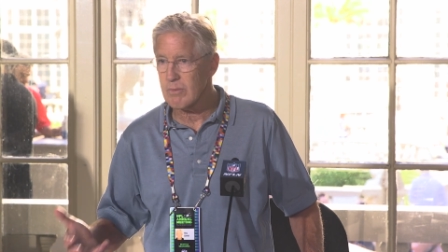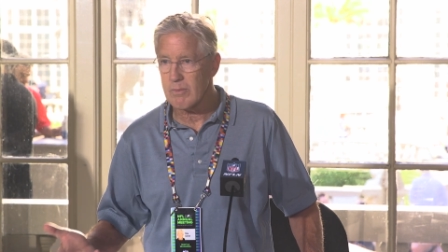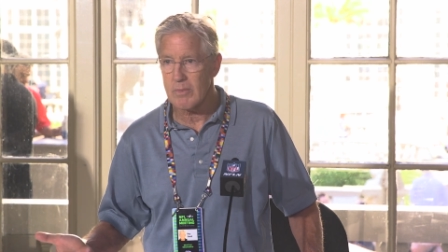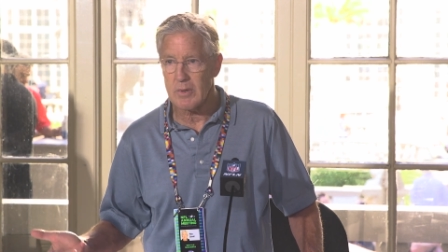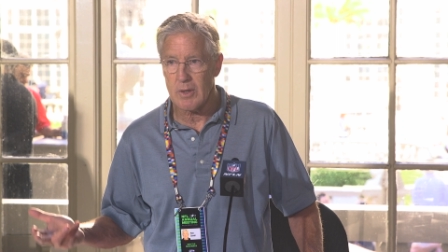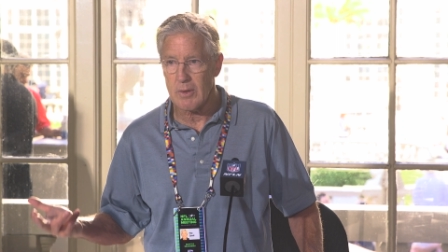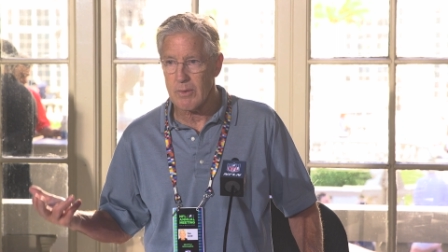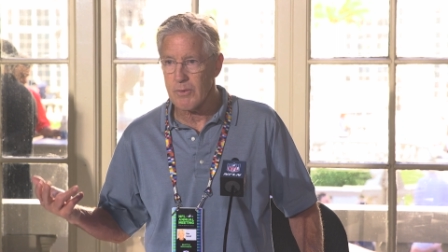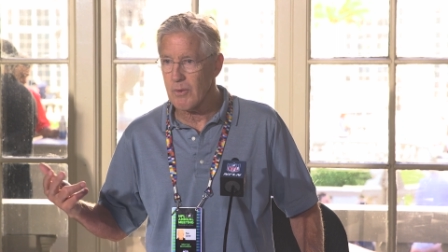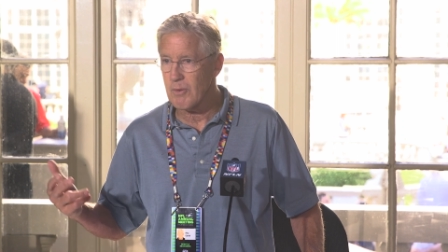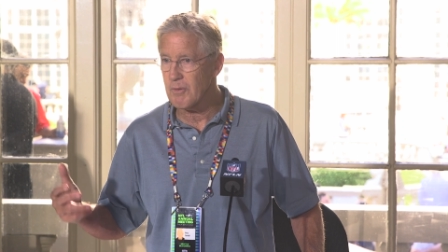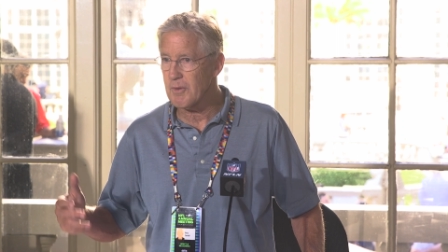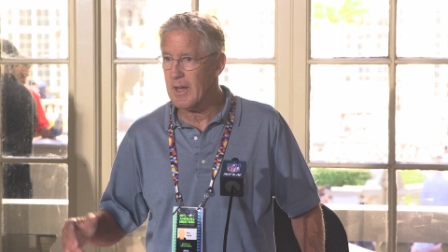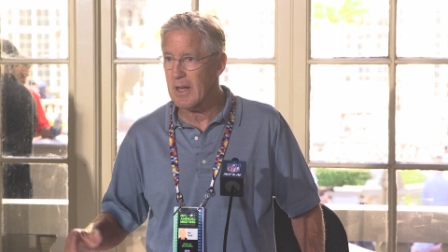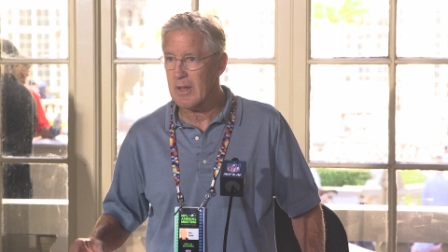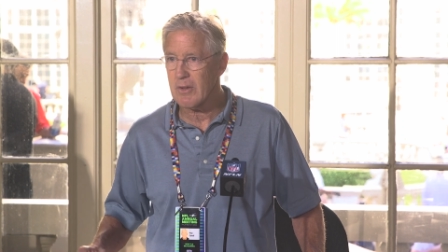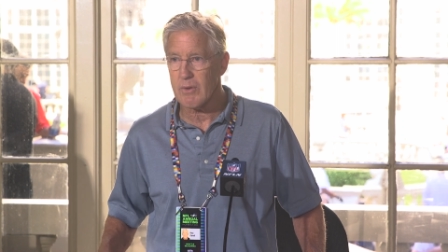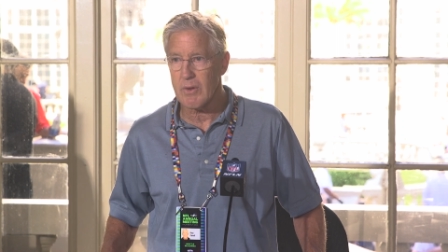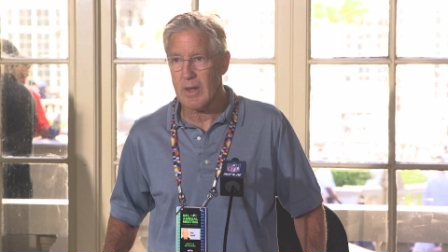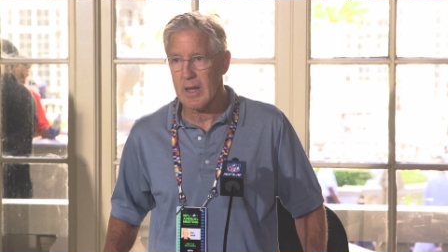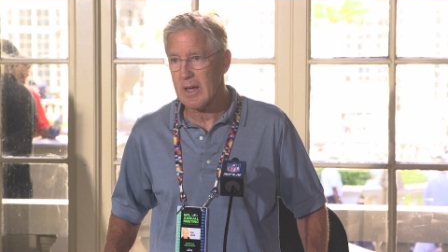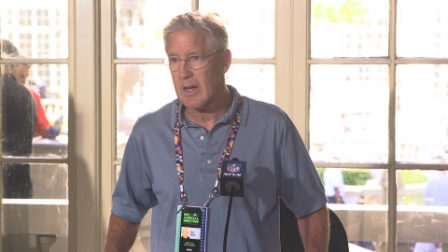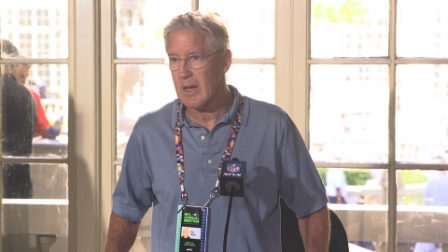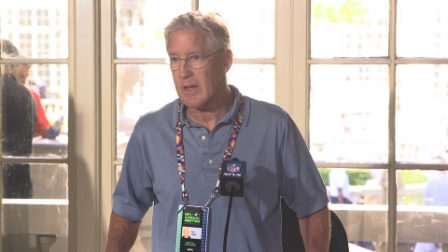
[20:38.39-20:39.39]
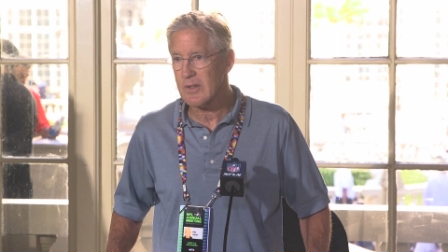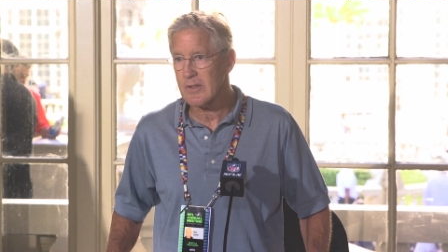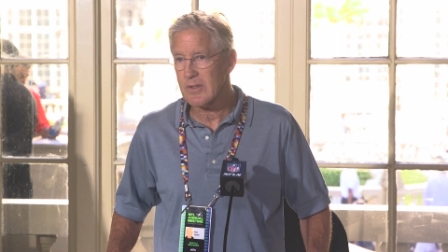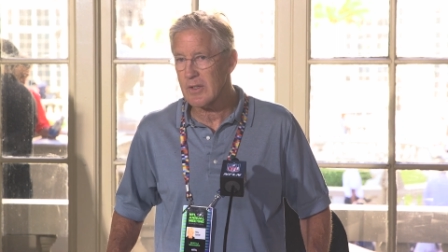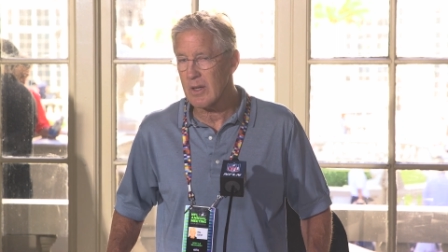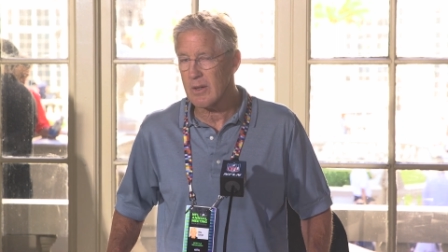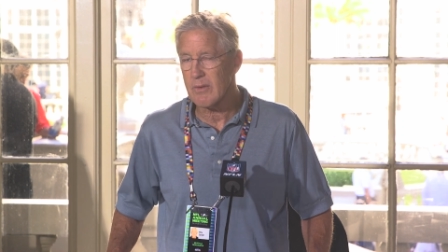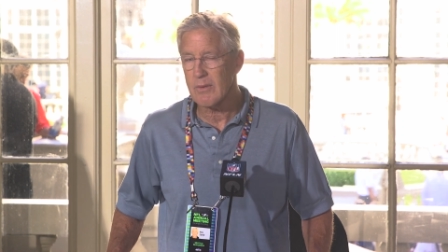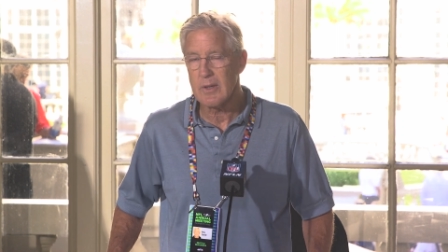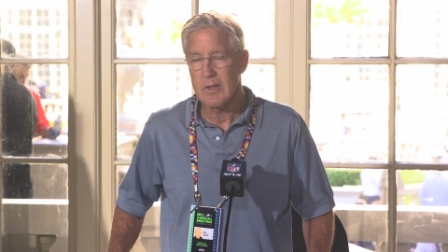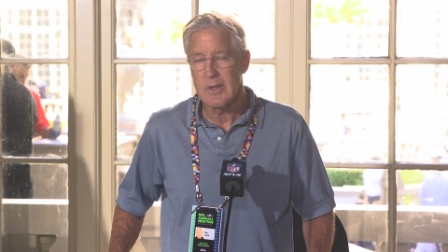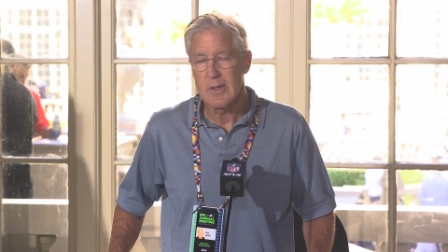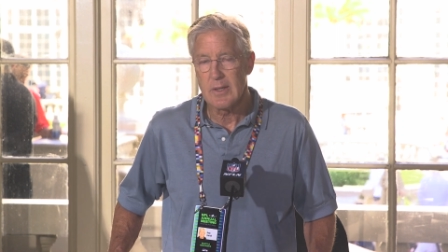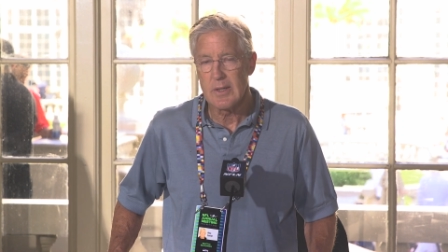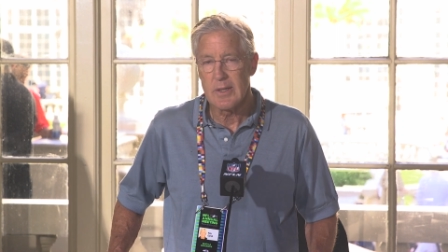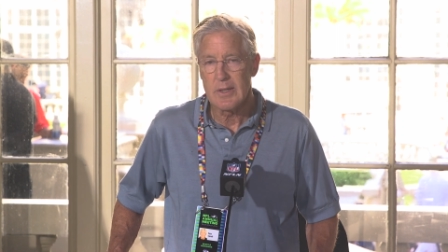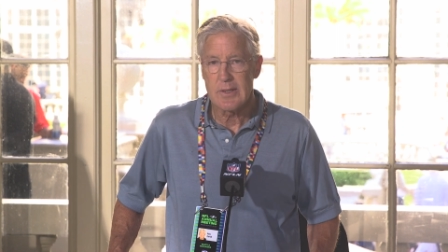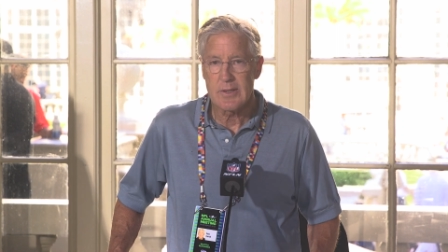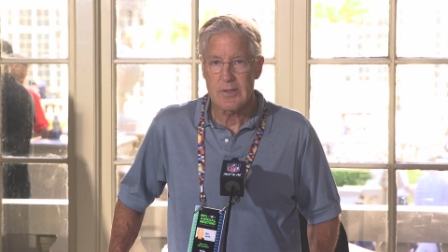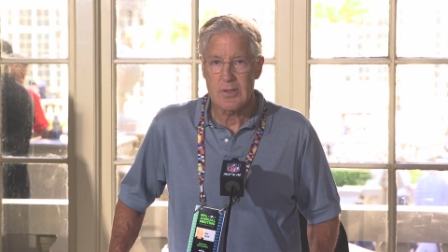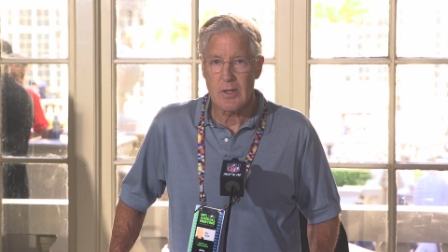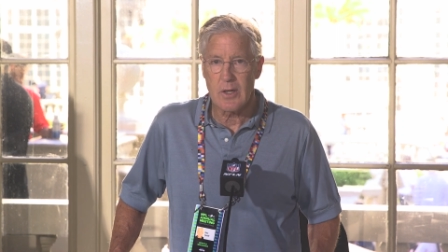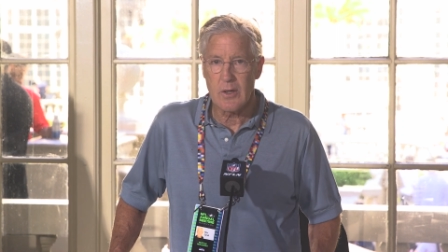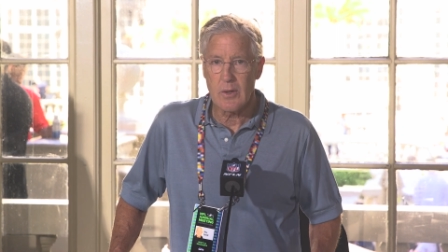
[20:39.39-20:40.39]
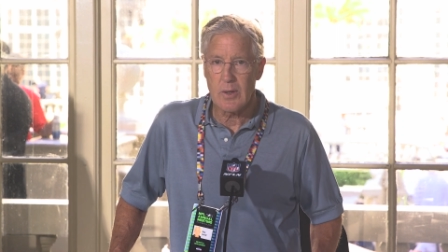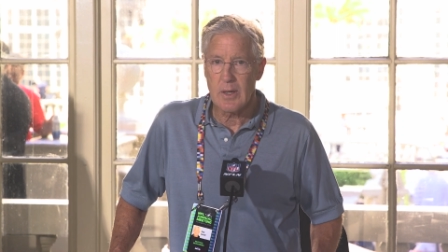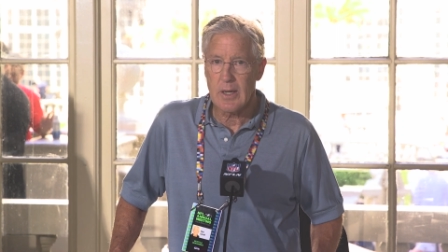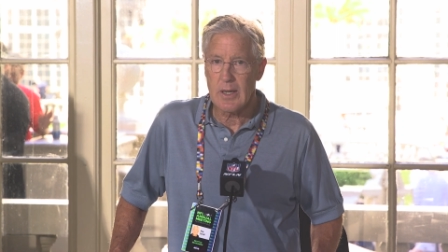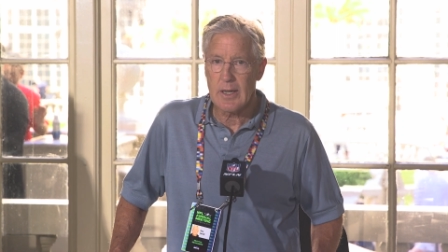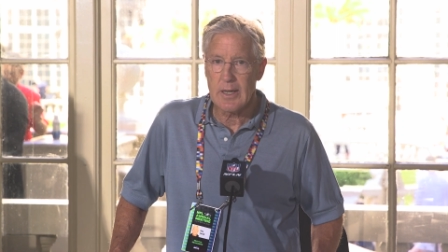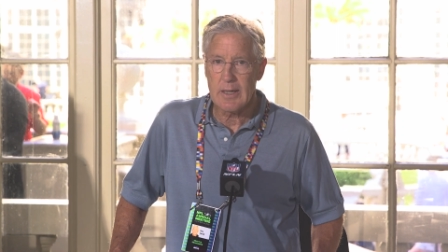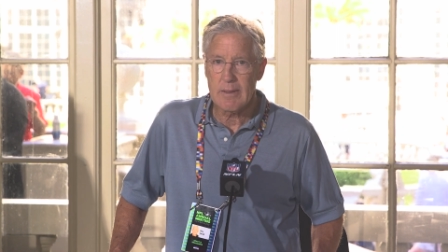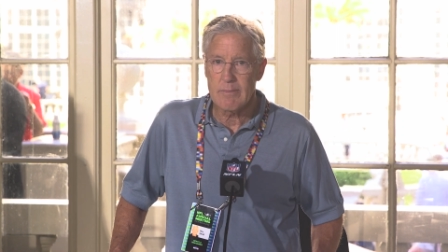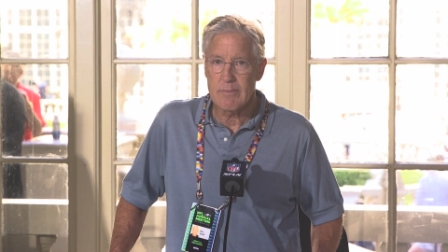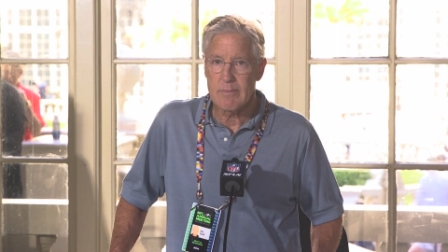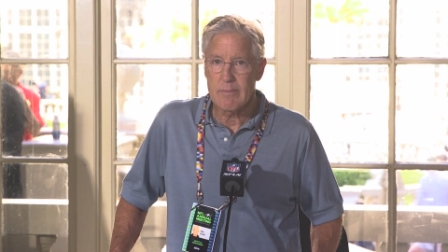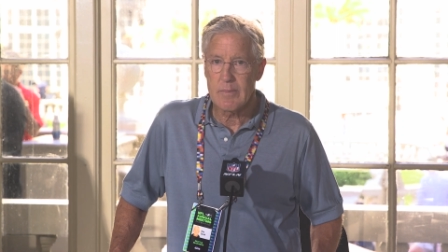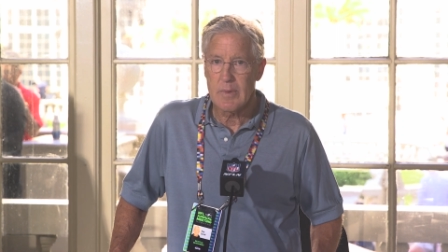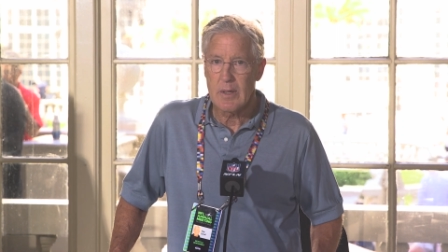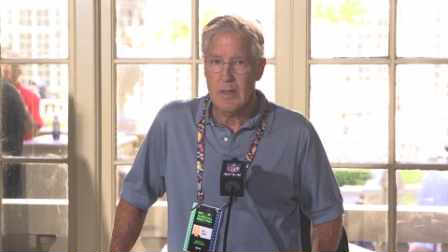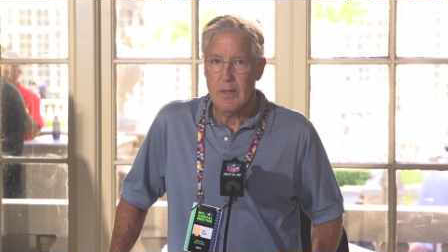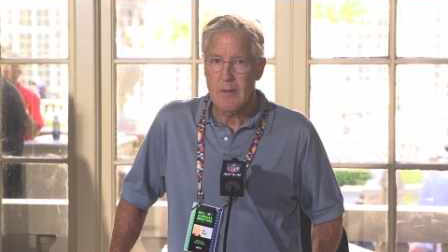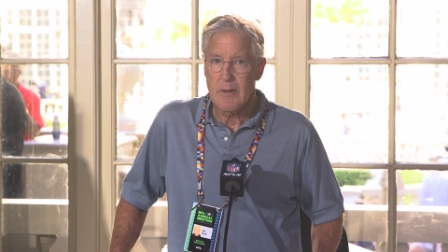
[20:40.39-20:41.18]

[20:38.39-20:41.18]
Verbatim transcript: you know third downs or that kind of stuff. So um,